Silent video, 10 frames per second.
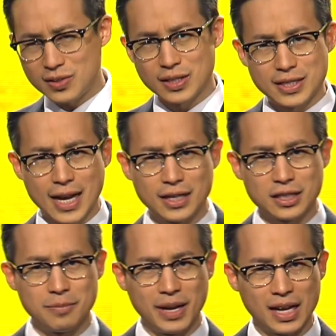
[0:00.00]
the Ten
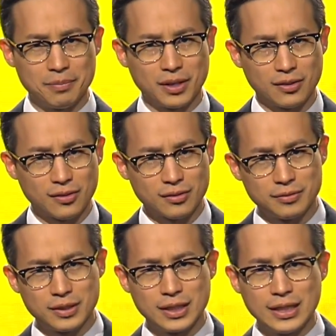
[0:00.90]
Commandments,
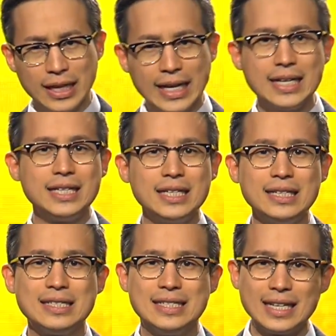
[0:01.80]
he
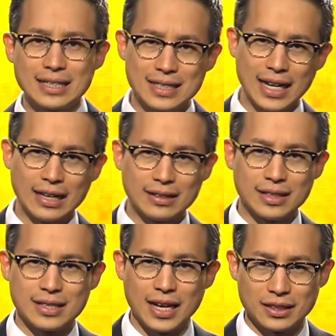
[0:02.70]
didn't dictate
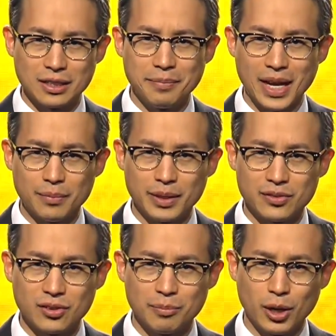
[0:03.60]
the Ten
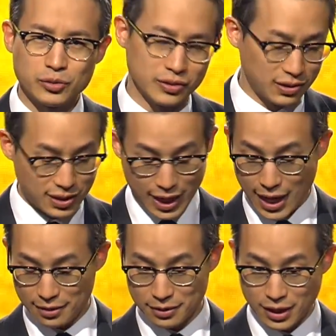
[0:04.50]
Commandments to Moses and say,
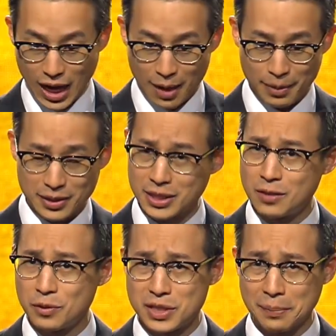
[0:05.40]
hey, I'm about to
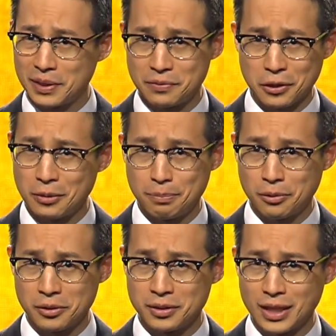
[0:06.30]
give you something very
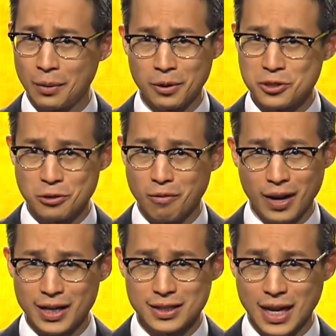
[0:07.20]
important. I want you to
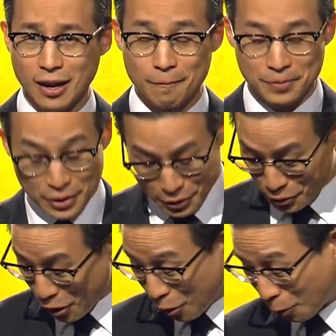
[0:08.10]
write it down.
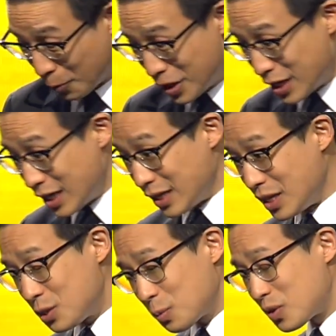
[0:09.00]
No,
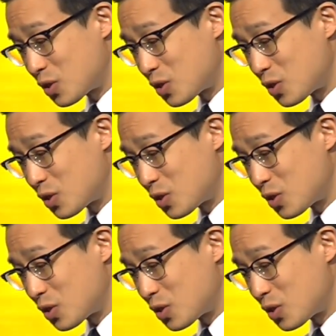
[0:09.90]
this was